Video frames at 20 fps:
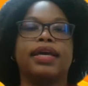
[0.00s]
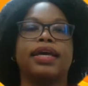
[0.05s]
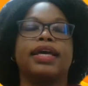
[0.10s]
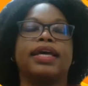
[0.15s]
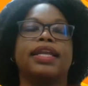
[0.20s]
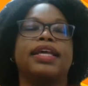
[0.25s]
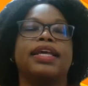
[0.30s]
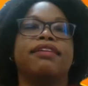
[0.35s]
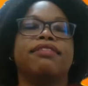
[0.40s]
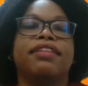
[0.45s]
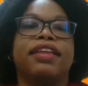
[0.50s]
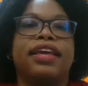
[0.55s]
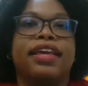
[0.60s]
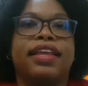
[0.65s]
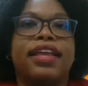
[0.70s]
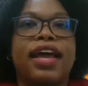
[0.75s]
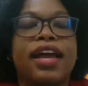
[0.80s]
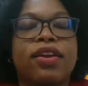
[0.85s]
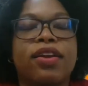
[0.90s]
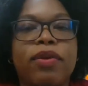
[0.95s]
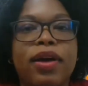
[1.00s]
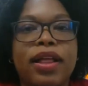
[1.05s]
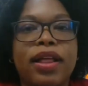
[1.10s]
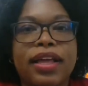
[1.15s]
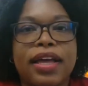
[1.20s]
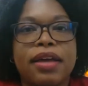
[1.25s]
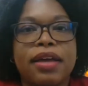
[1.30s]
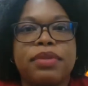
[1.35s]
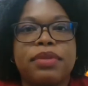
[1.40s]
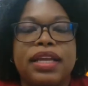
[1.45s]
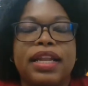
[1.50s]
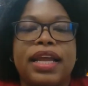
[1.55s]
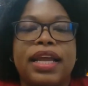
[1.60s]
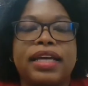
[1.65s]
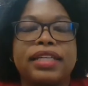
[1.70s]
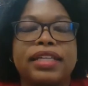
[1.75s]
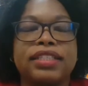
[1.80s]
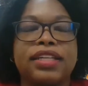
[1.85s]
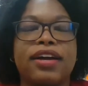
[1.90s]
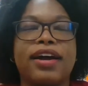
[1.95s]
Good evening and welcome to
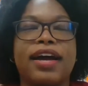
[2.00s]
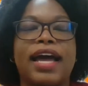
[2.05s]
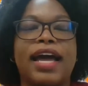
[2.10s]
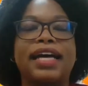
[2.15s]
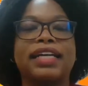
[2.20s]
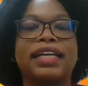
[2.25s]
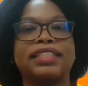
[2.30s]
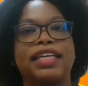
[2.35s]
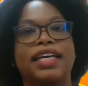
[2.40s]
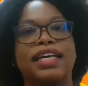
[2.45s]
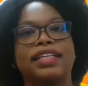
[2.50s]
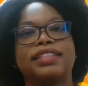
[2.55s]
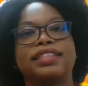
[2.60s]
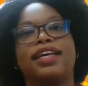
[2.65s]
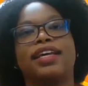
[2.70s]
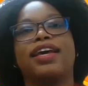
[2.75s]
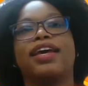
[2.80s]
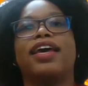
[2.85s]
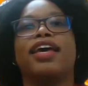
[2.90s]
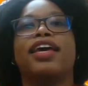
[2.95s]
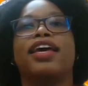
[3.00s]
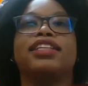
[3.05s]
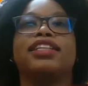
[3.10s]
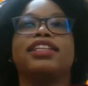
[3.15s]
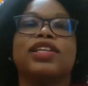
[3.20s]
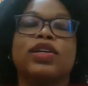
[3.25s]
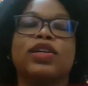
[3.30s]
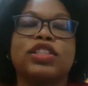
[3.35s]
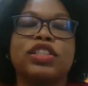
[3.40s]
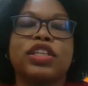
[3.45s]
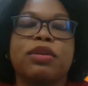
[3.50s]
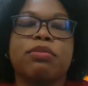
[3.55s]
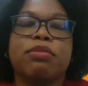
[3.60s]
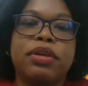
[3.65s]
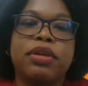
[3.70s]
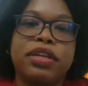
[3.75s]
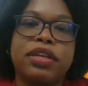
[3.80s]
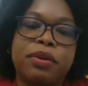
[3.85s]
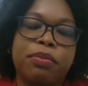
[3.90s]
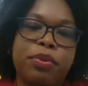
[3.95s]
Let's Talk Access, a social
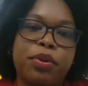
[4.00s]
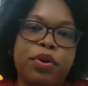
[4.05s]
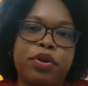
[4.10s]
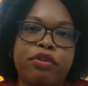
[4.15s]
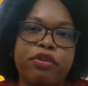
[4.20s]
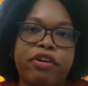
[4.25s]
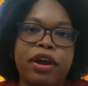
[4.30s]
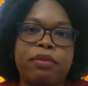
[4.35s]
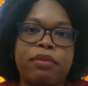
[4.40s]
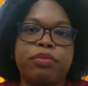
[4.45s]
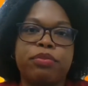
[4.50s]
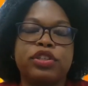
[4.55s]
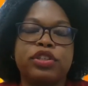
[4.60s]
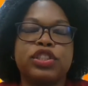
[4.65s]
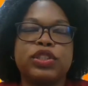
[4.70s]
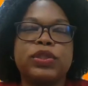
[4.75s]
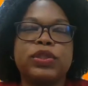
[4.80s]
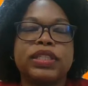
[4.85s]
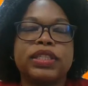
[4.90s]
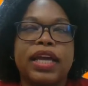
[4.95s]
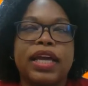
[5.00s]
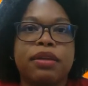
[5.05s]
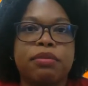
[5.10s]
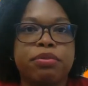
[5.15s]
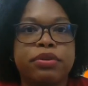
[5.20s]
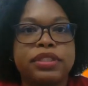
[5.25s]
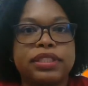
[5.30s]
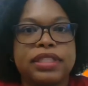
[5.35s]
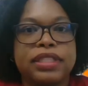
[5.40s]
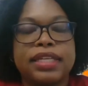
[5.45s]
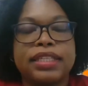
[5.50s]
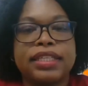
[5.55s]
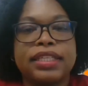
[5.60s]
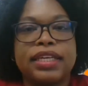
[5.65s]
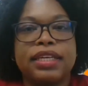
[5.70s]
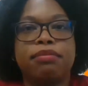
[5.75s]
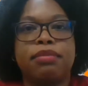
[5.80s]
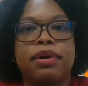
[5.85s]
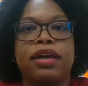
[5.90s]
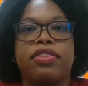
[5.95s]
media program produced and
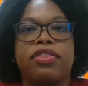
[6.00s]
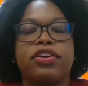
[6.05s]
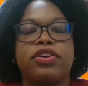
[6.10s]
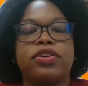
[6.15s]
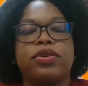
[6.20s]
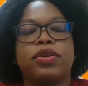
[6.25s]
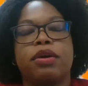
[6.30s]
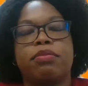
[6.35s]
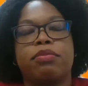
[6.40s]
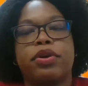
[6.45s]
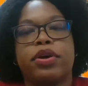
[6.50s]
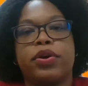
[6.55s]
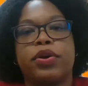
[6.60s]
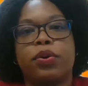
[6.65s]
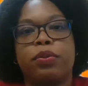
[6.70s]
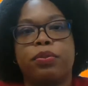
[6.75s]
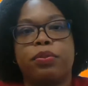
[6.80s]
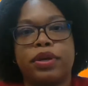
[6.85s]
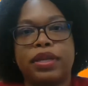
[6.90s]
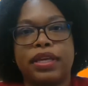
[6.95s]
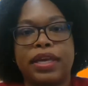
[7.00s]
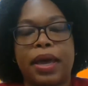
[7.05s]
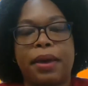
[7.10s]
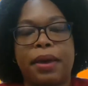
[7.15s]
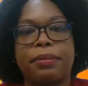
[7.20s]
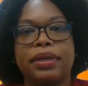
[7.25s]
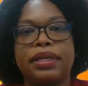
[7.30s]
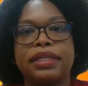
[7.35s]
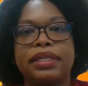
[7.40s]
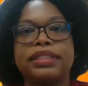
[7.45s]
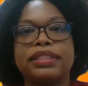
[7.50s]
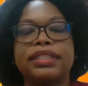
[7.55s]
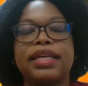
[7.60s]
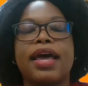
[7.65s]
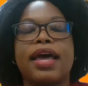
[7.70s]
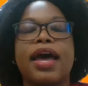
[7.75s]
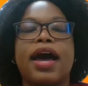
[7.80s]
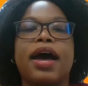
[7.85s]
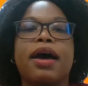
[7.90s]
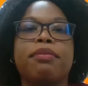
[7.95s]
presented by the UWA Open Campus.
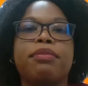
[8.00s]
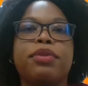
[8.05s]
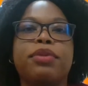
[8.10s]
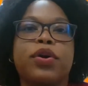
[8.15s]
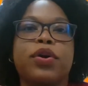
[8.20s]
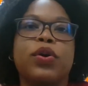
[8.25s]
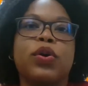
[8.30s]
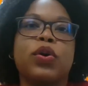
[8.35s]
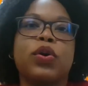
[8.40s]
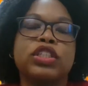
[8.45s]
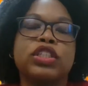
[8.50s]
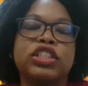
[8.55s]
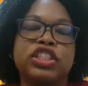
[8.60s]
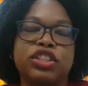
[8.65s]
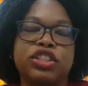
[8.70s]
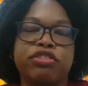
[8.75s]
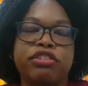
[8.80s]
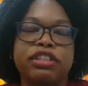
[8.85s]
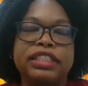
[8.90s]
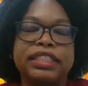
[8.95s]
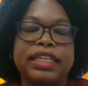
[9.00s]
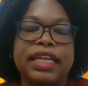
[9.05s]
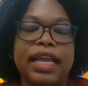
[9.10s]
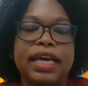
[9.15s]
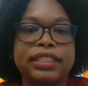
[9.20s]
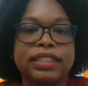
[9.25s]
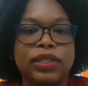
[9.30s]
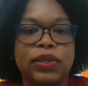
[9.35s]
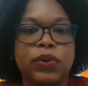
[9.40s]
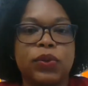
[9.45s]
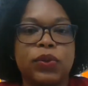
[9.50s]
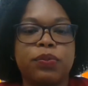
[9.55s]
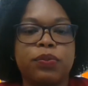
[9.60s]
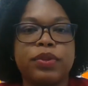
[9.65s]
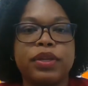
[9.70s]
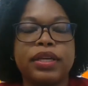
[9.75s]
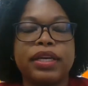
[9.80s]
I'm your host, Cherise Glasgow.